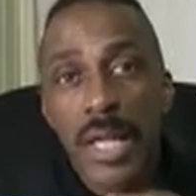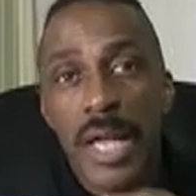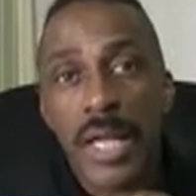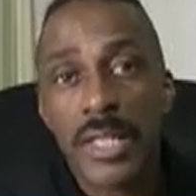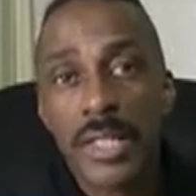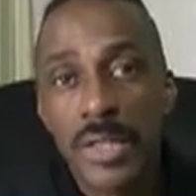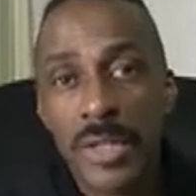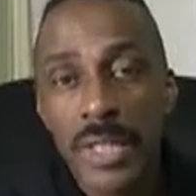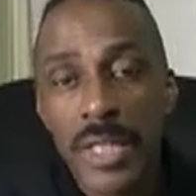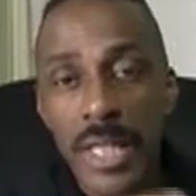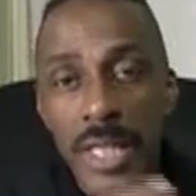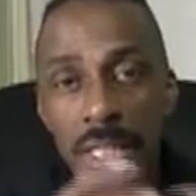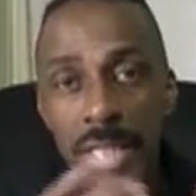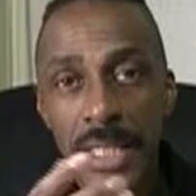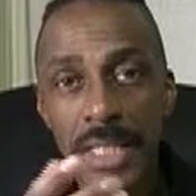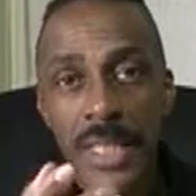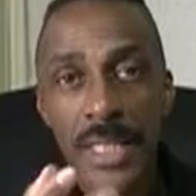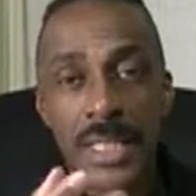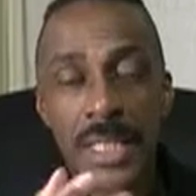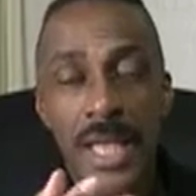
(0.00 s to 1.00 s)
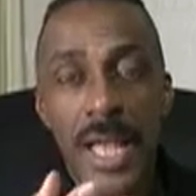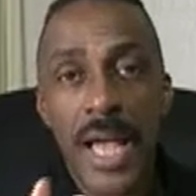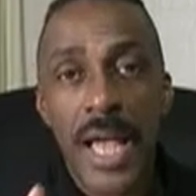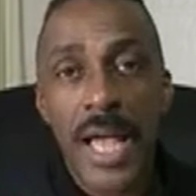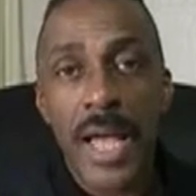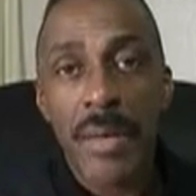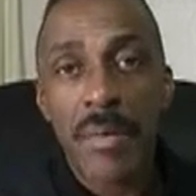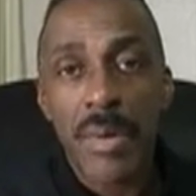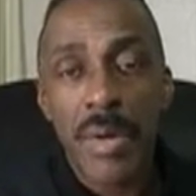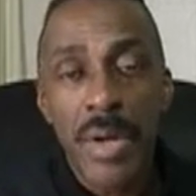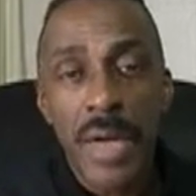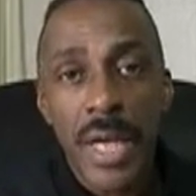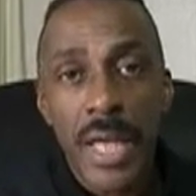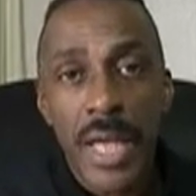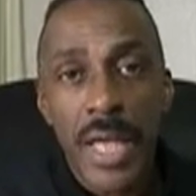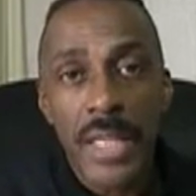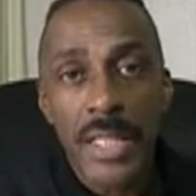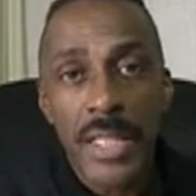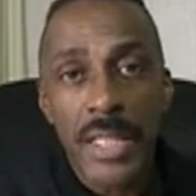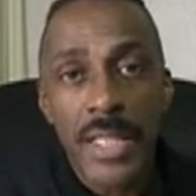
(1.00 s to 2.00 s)
And so this time
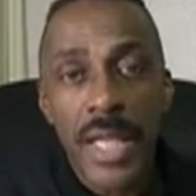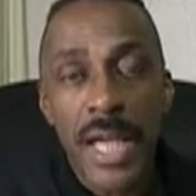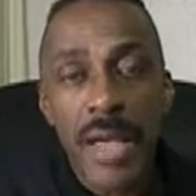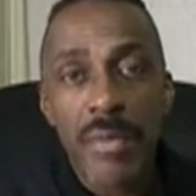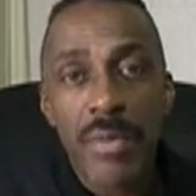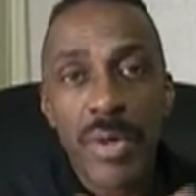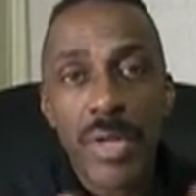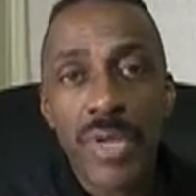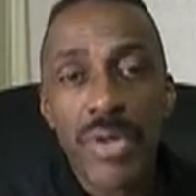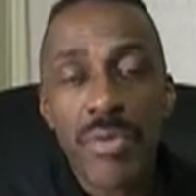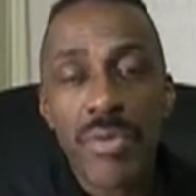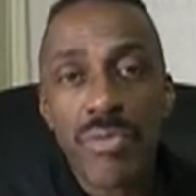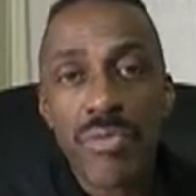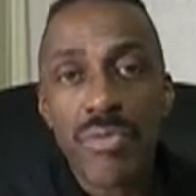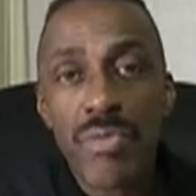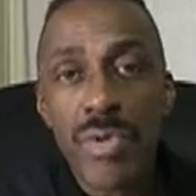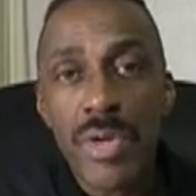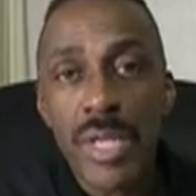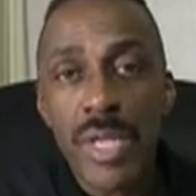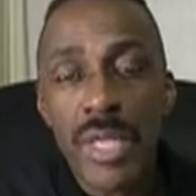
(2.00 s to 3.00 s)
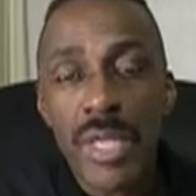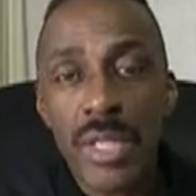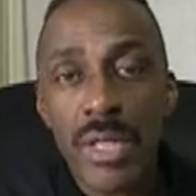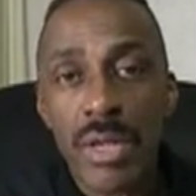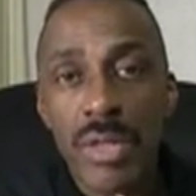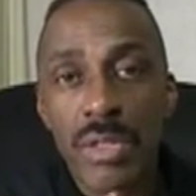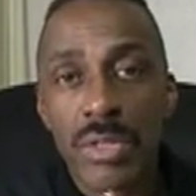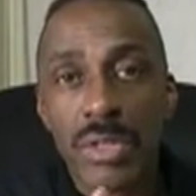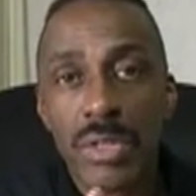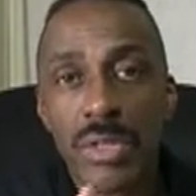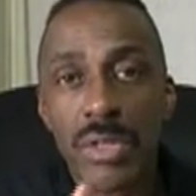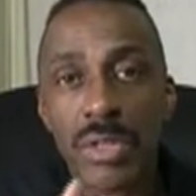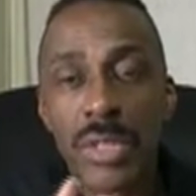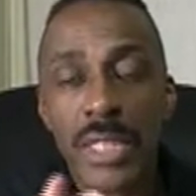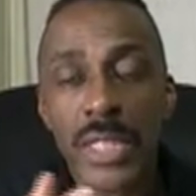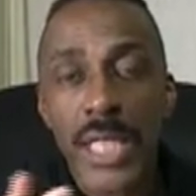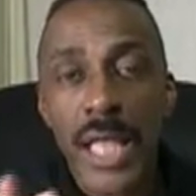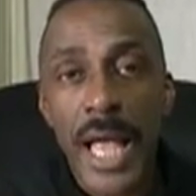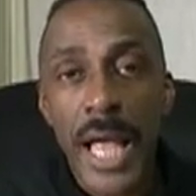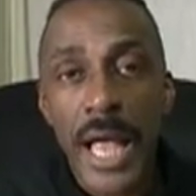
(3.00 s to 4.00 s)
is a time when you really start to
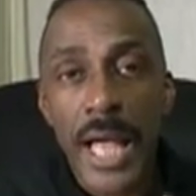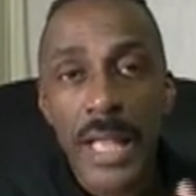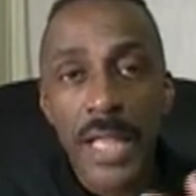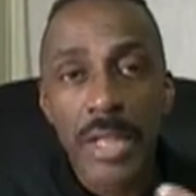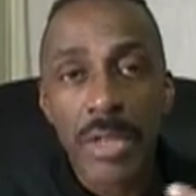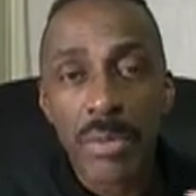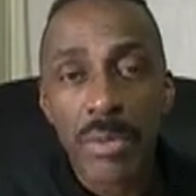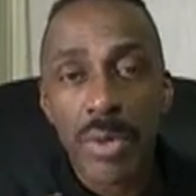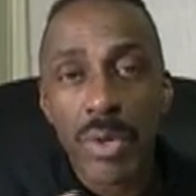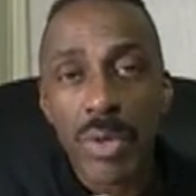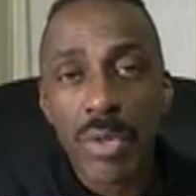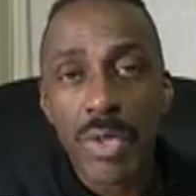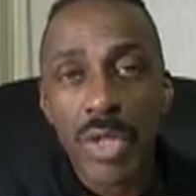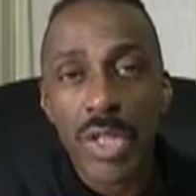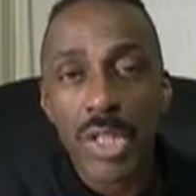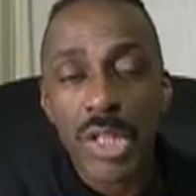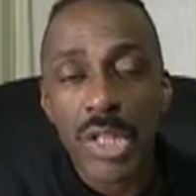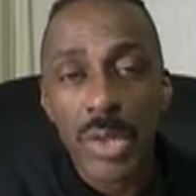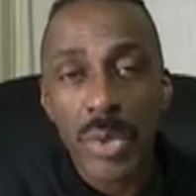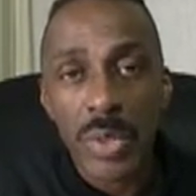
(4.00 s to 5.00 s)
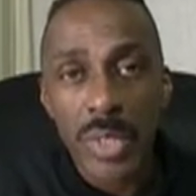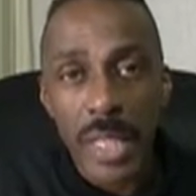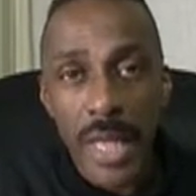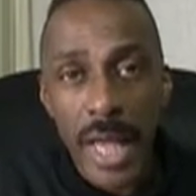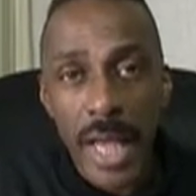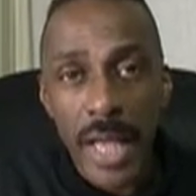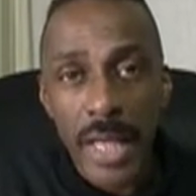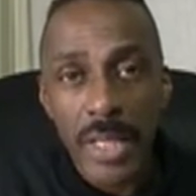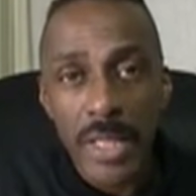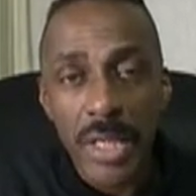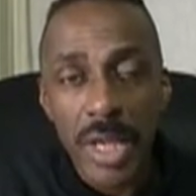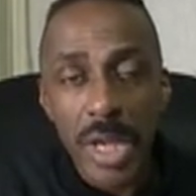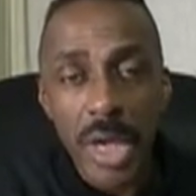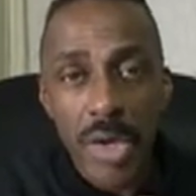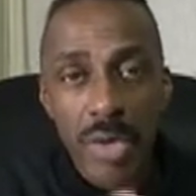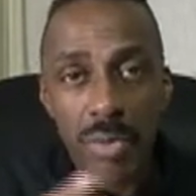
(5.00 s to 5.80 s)
tidy up all those loose ends,